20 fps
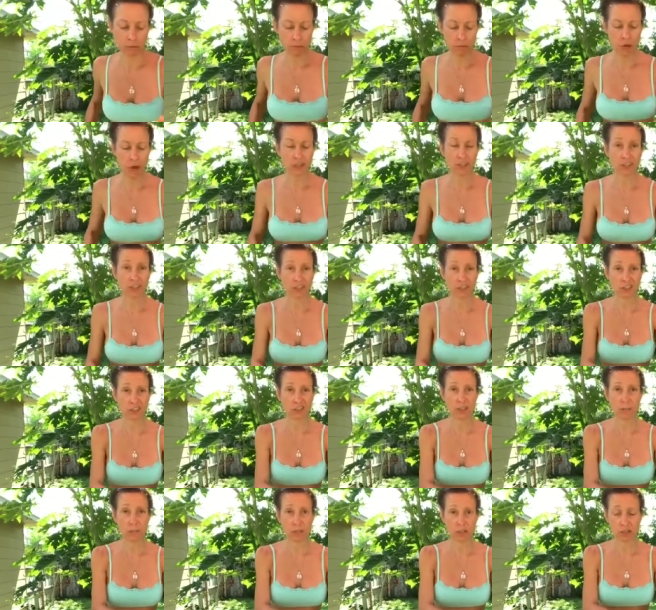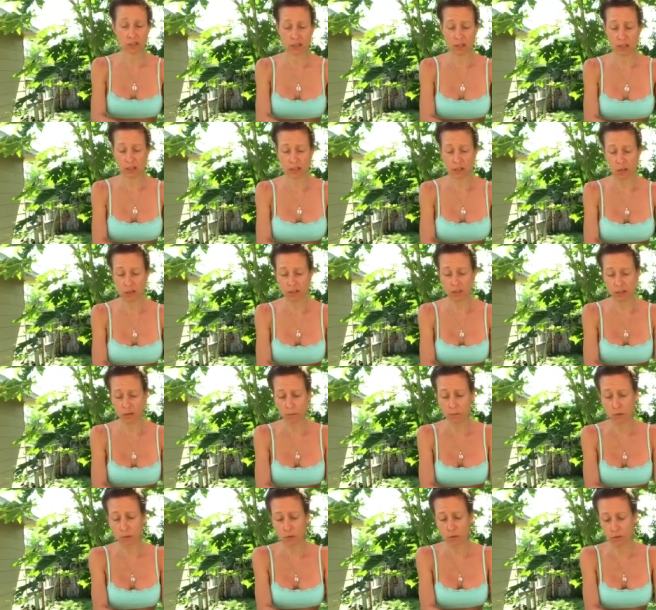lost in shipments and lost
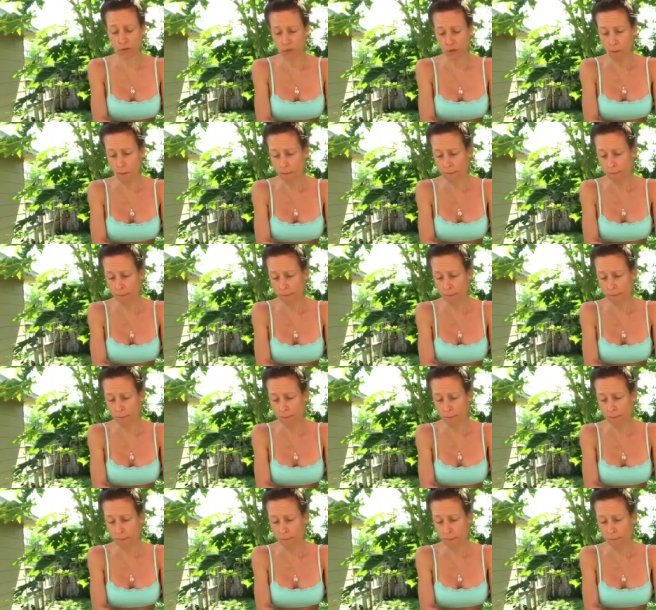and moved